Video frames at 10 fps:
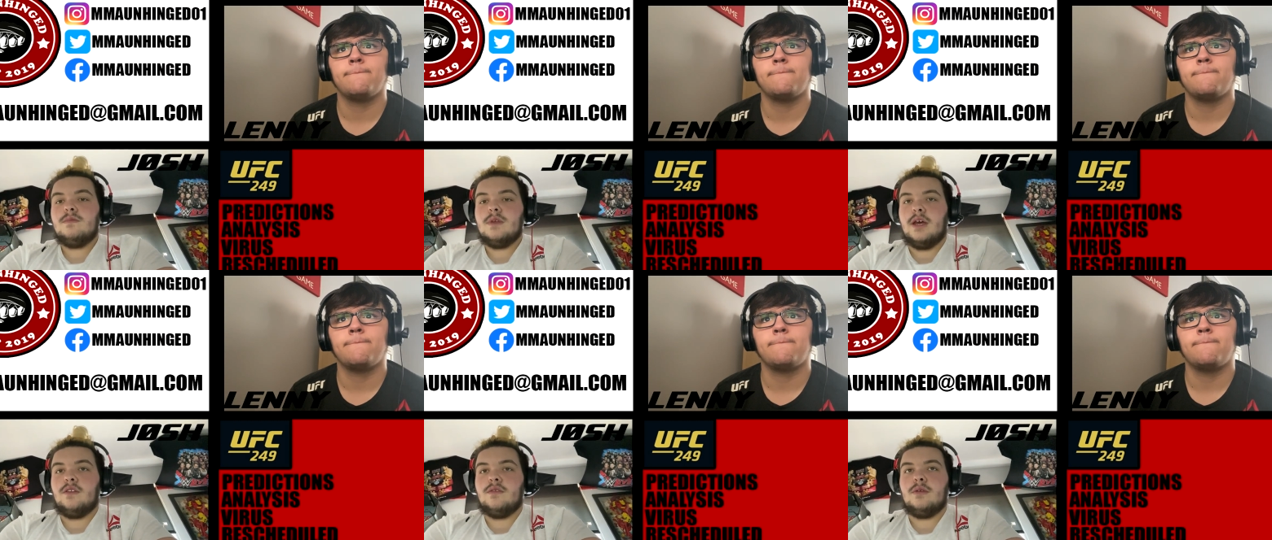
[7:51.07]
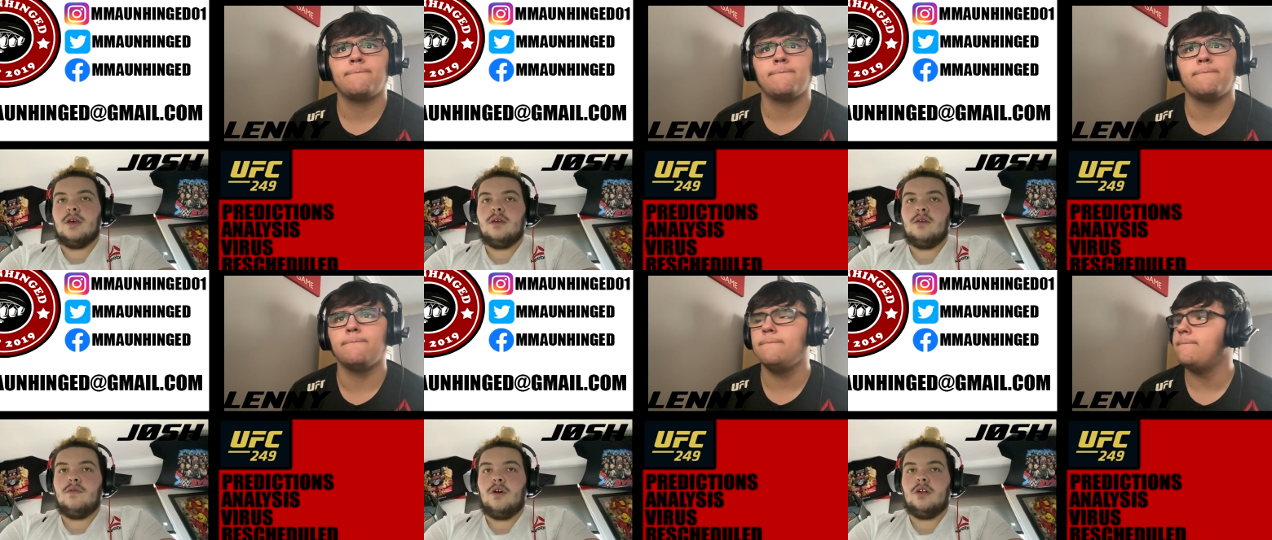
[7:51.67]
Speaker 1: He
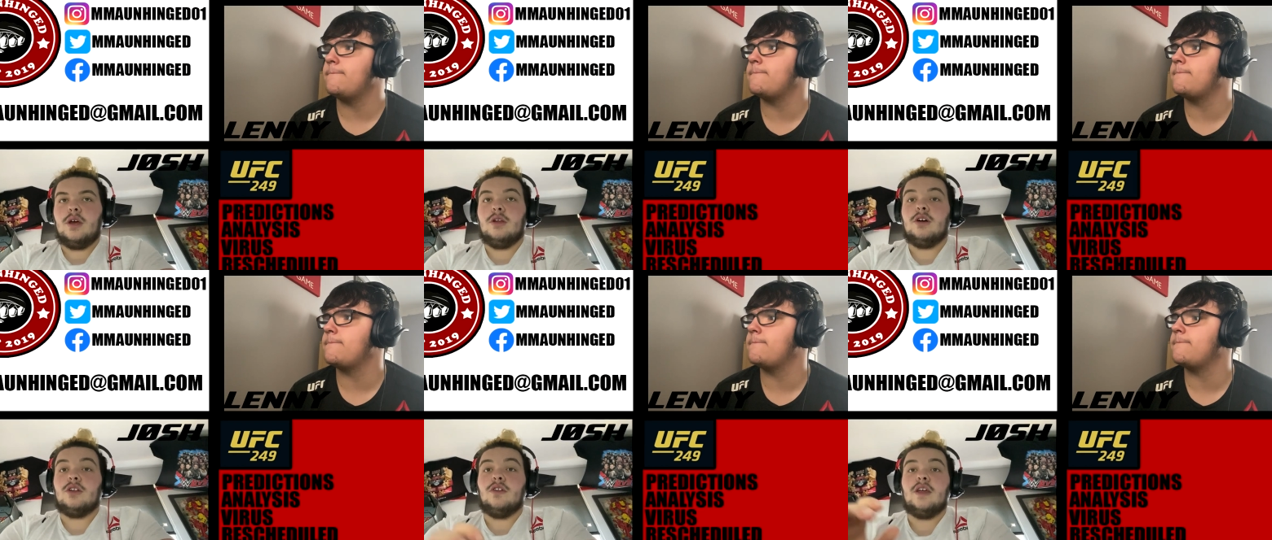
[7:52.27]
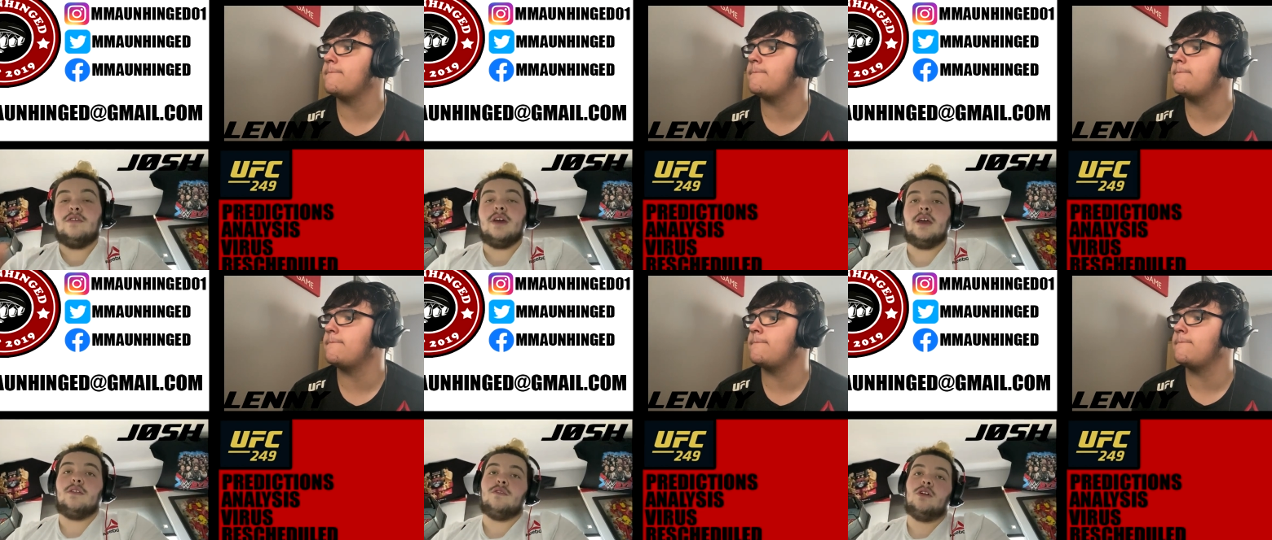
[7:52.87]
Speaker 2: looked good in that
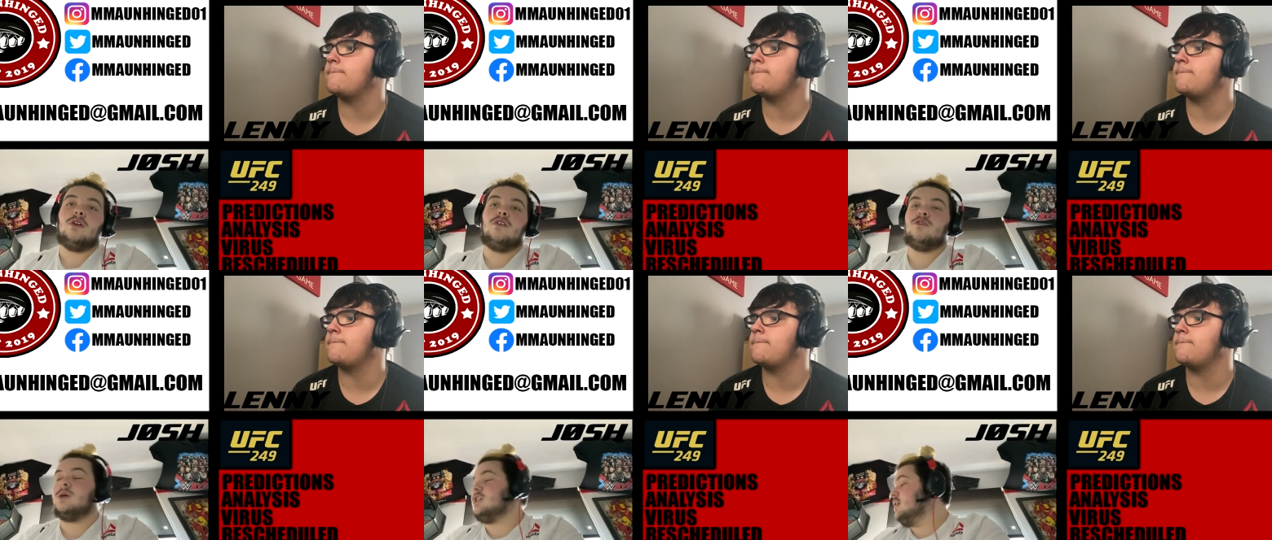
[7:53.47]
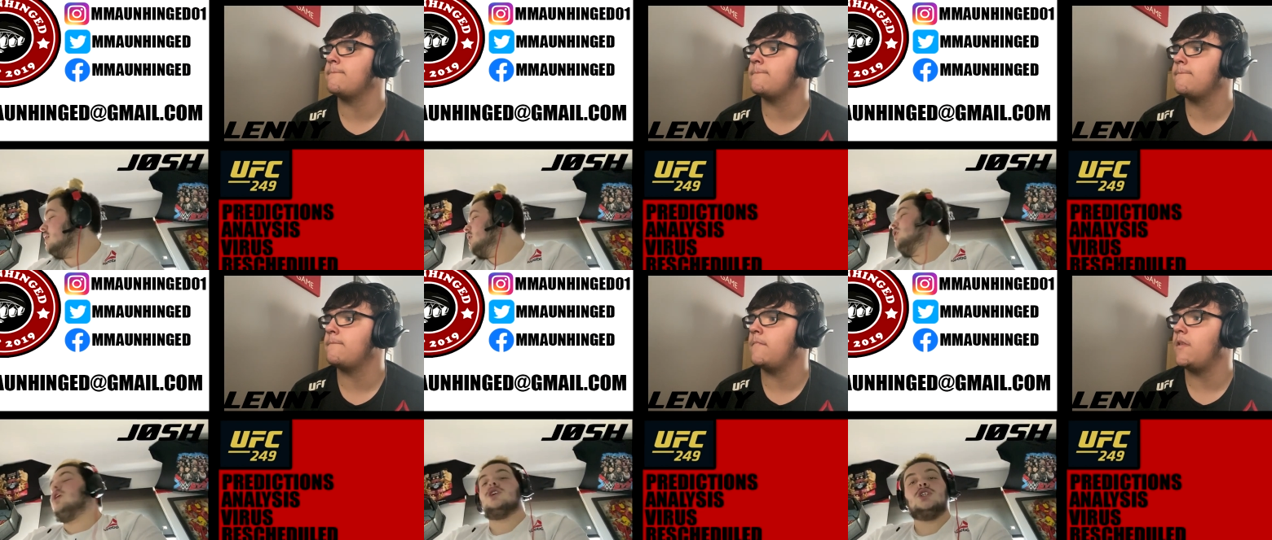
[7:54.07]
fight against Volkov, especially
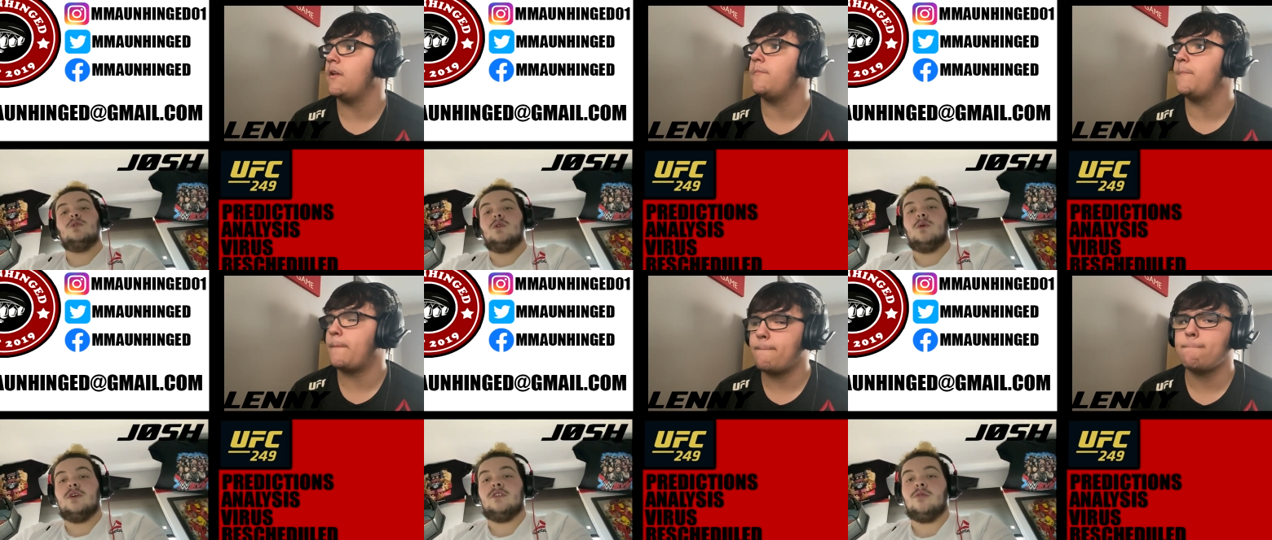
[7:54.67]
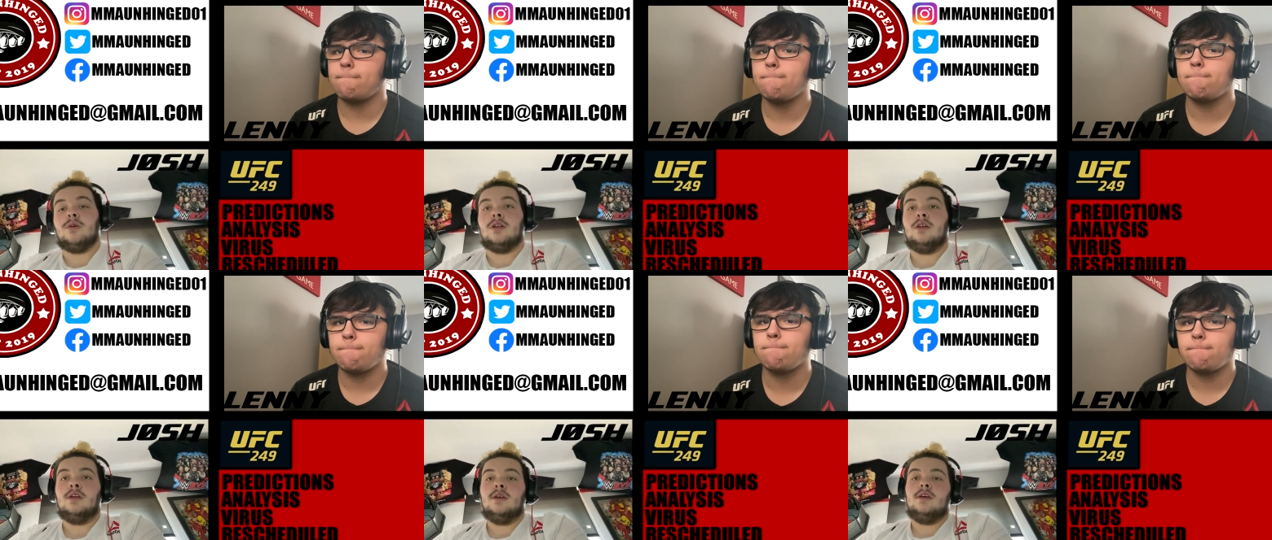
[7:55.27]
on short notice as
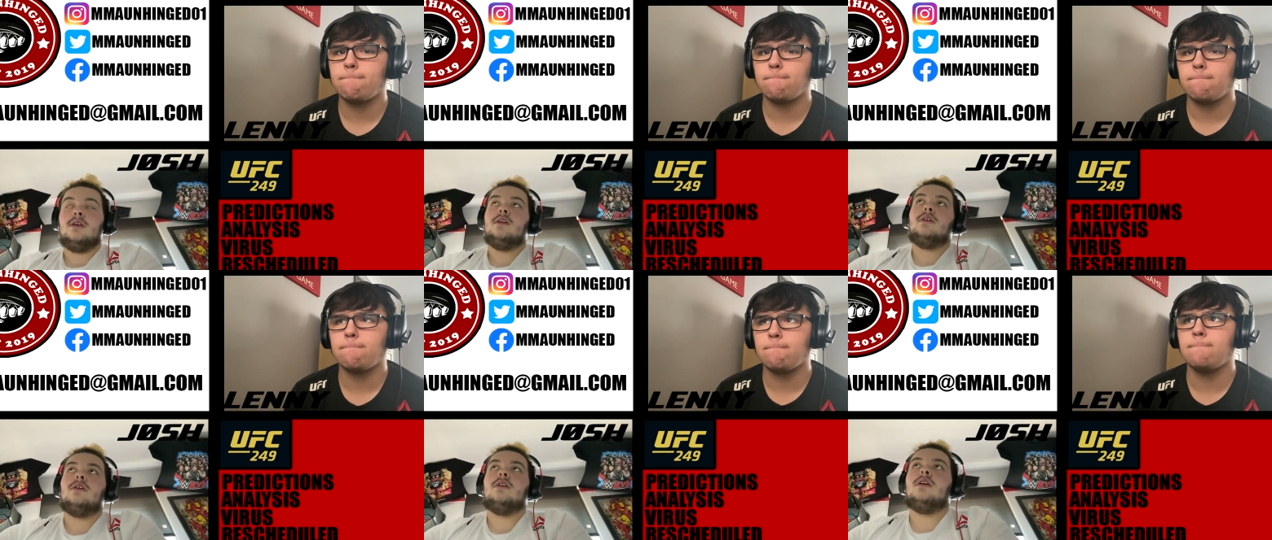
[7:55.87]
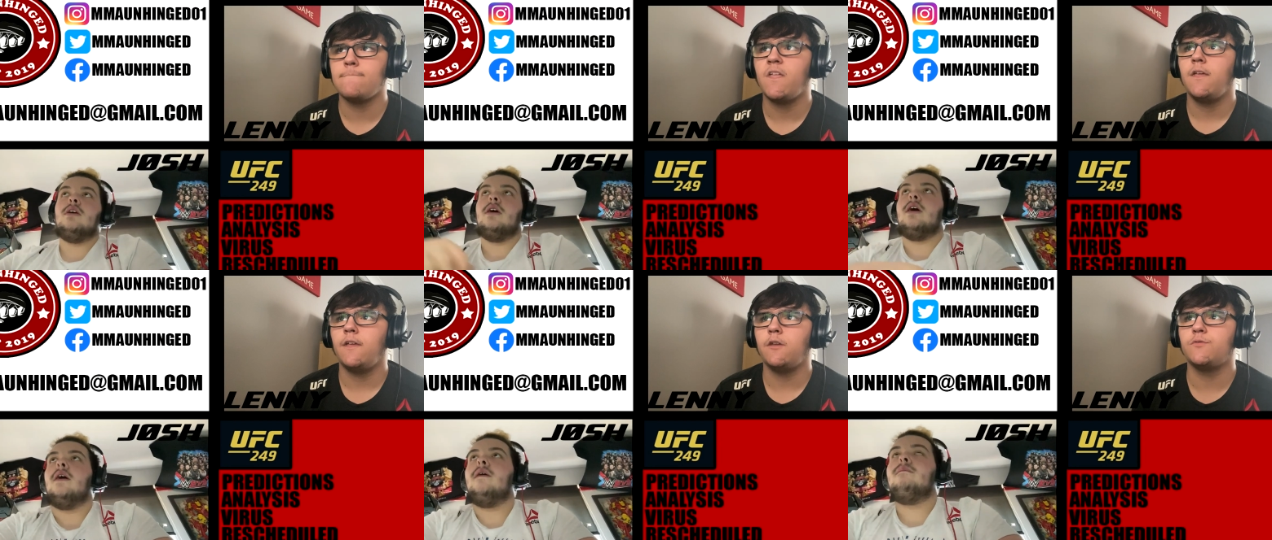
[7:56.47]
well.
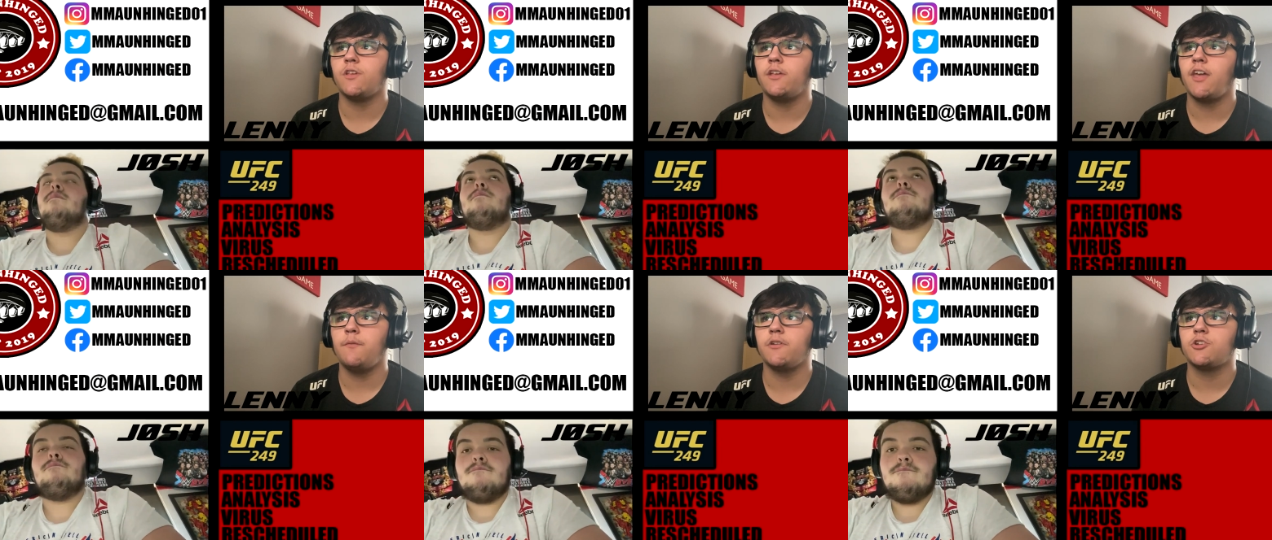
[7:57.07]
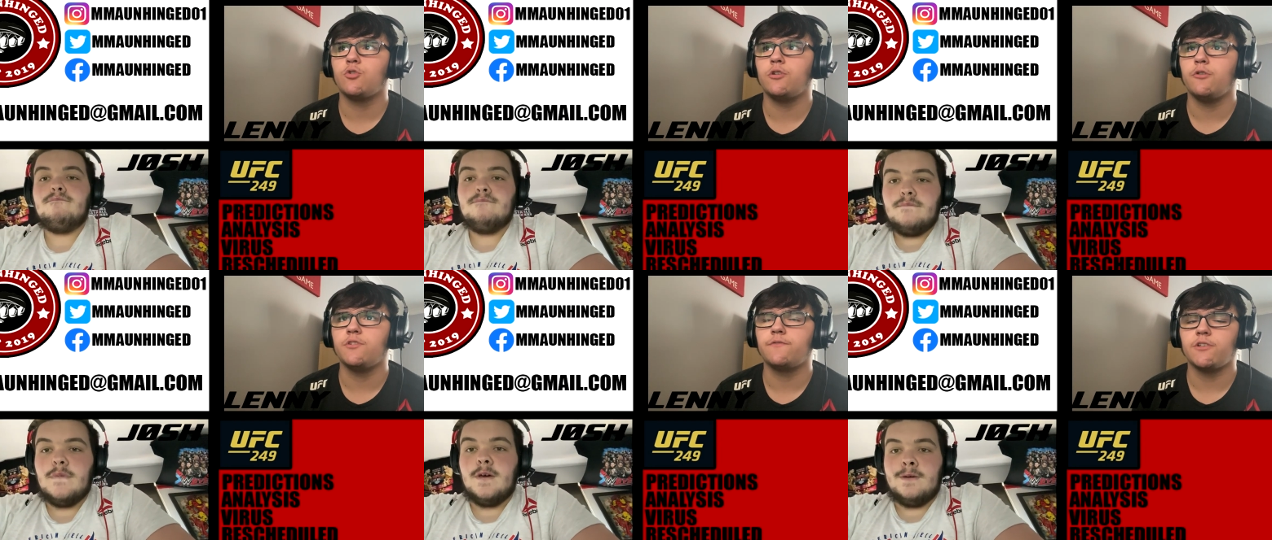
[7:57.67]
Speaker 1: He came in at short
Speaker 2: notice